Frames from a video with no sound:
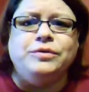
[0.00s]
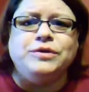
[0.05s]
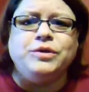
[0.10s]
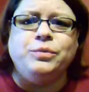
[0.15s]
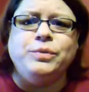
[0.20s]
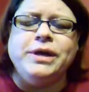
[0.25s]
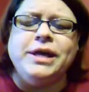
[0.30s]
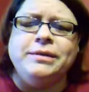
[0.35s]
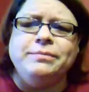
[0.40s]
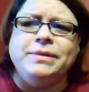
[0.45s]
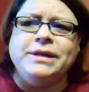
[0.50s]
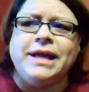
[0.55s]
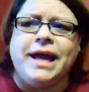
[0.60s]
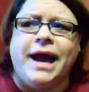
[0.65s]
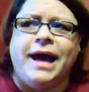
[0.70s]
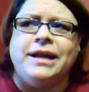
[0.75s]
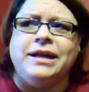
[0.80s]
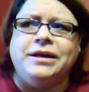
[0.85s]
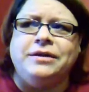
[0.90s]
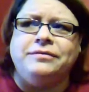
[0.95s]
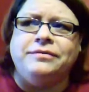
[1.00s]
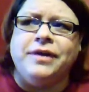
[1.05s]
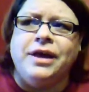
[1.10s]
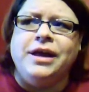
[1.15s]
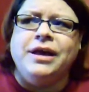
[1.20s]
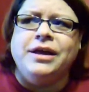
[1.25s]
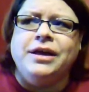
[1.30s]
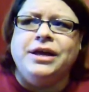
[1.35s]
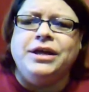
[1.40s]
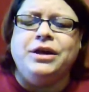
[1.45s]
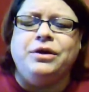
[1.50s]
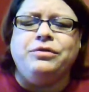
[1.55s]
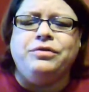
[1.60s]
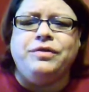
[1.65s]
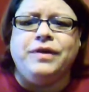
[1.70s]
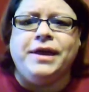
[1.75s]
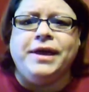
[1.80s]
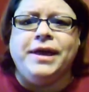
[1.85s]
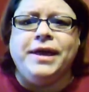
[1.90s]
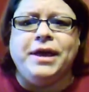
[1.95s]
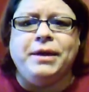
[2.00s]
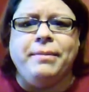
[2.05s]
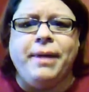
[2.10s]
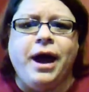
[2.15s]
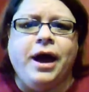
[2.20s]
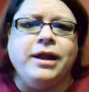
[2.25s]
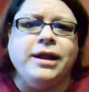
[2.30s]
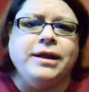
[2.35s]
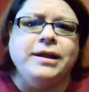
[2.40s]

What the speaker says: So we had been kind of, thinking about